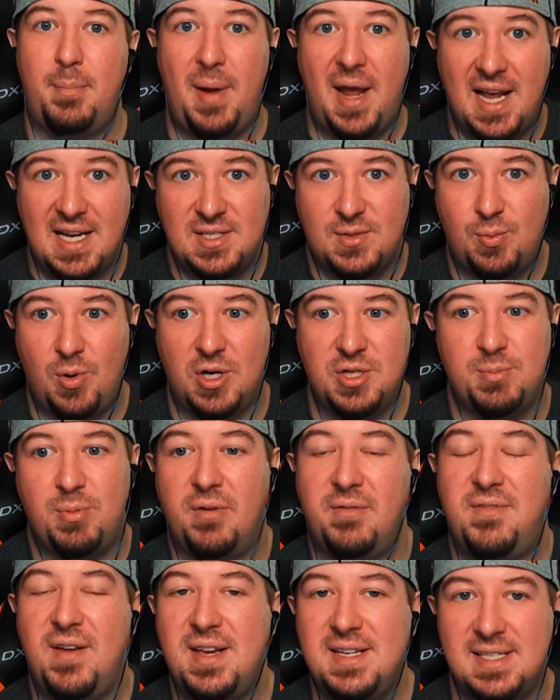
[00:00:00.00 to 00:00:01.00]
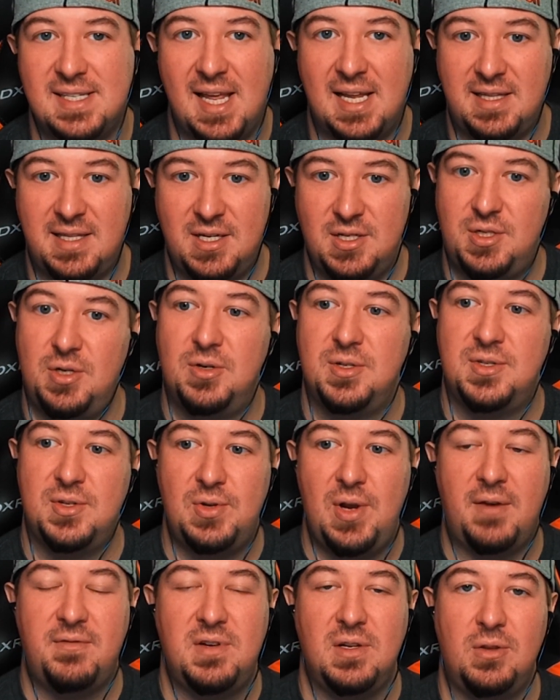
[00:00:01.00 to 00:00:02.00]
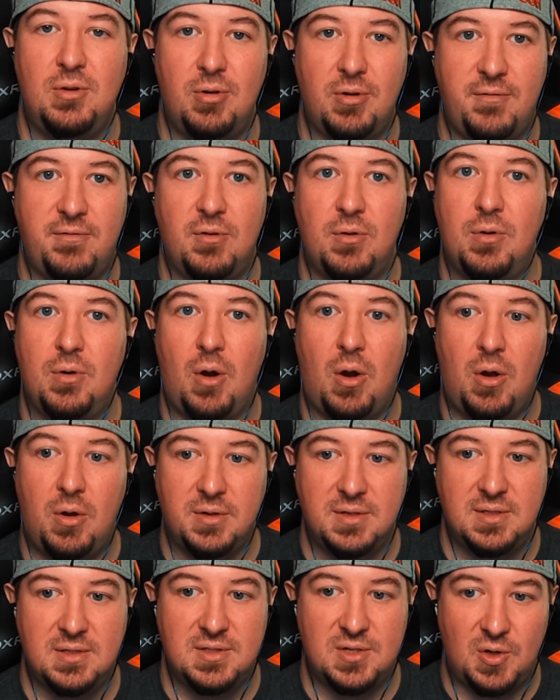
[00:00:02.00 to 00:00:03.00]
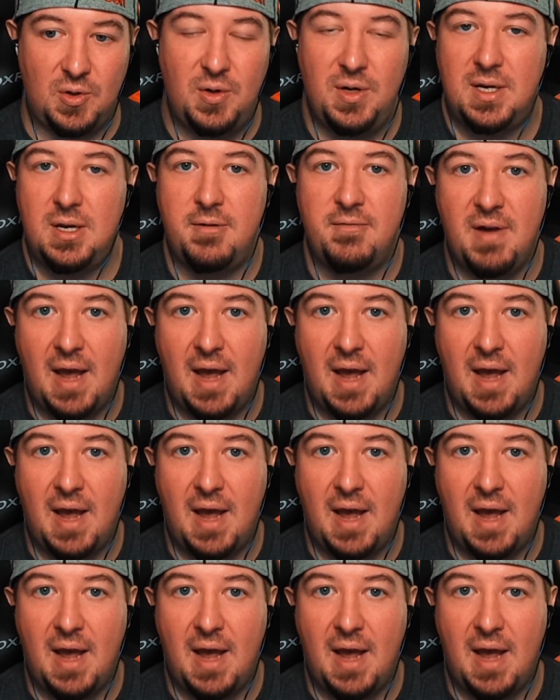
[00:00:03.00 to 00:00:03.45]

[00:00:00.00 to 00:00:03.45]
pass rush prevents that this year. So you have to look for alternative